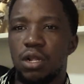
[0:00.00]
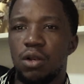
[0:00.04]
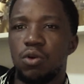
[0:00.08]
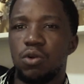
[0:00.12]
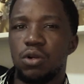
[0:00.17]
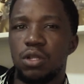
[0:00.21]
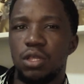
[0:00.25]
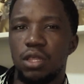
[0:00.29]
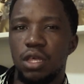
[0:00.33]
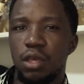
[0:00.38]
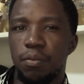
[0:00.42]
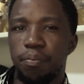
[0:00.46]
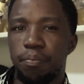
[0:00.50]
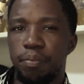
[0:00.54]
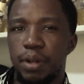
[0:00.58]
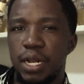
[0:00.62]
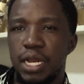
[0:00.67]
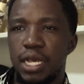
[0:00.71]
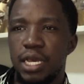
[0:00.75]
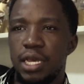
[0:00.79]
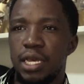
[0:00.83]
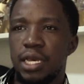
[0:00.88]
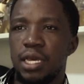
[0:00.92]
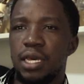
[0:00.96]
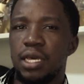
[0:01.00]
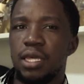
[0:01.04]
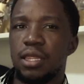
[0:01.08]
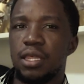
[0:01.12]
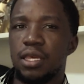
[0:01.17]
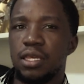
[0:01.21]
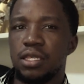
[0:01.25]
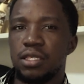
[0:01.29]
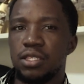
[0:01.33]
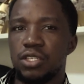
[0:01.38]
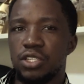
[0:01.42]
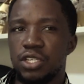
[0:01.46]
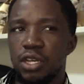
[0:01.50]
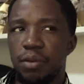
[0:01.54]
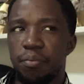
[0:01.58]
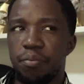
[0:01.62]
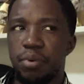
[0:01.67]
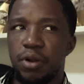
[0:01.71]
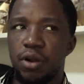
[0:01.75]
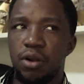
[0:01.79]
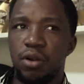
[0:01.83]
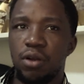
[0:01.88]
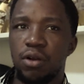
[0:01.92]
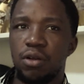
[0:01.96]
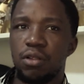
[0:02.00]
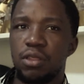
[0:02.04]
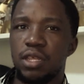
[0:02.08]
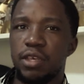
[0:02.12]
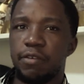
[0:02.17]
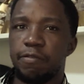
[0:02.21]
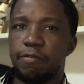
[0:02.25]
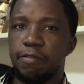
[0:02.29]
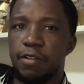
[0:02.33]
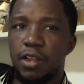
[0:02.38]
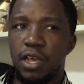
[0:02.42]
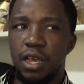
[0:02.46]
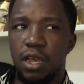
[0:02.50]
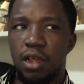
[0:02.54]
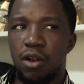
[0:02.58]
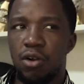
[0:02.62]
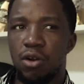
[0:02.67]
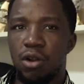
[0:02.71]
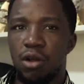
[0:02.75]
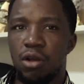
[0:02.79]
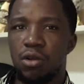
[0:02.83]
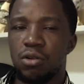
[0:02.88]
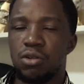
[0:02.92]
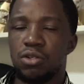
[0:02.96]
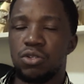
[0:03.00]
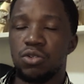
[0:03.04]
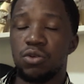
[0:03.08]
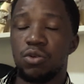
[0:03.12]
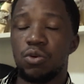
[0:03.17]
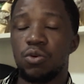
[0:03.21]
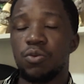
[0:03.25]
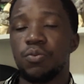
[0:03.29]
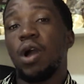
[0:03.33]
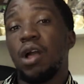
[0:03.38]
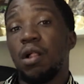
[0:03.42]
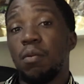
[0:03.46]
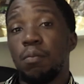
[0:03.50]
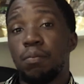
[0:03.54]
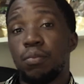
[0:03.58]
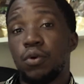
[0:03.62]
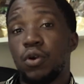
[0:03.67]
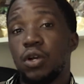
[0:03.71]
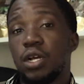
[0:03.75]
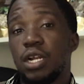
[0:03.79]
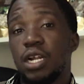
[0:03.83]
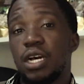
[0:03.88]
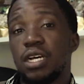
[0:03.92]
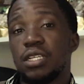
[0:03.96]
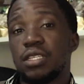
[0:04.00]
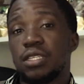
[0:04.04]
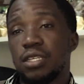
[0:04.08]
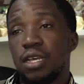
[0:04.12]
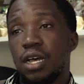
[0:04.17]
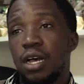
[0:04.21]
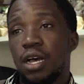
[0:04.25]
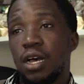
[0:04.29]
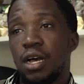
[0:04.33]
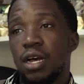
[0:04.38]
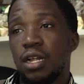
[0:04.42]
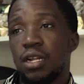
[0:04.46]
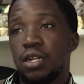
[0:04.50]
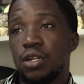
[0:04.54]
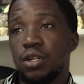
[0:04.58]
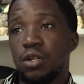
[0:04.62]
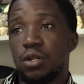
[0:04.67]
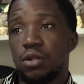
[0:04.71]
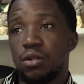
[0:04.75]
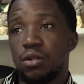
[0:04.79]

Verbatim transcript: a lot, they play, they jump around, they fly around, you know. While broilers are